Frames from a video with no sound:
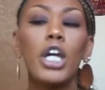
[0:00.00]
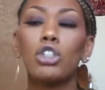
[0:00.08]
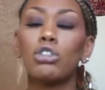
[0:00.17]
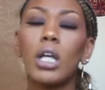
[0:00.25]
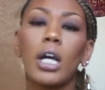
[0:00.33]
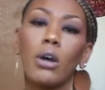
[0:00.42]

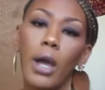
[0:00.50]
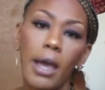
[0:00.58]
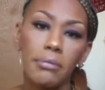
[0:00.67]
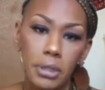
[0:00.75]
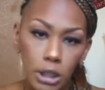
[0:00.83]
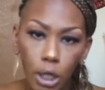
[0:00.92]
You're not gonna
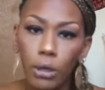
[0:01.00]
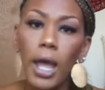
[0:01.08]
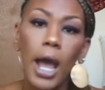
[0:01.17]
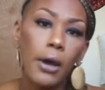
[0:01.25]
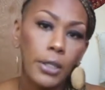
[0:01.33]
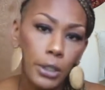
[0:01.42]
have me no
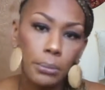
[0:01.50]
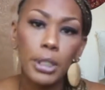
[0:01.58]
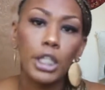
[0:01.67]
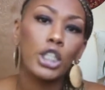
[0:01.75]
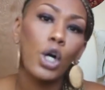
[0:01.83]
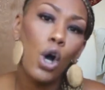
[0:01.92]
out here
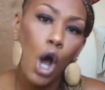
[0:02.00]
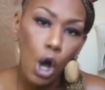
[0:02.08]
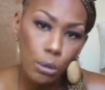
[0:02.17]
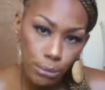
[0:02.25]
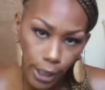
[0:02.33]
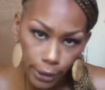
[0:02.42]
being no
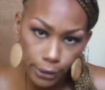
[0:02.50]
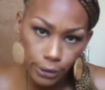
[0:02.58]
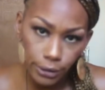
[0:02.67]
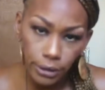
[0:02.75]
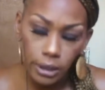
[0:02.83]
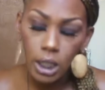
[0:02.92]
home
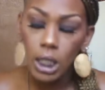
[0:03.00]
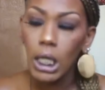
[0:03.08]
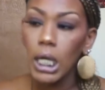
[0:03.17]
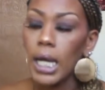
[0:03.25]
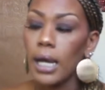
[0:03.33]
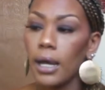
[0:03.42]
wrecker.
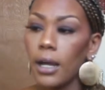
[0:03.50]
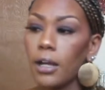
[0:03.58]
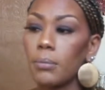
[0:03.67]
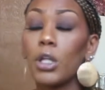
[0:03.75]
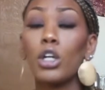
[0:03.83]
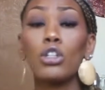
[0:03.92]
Um,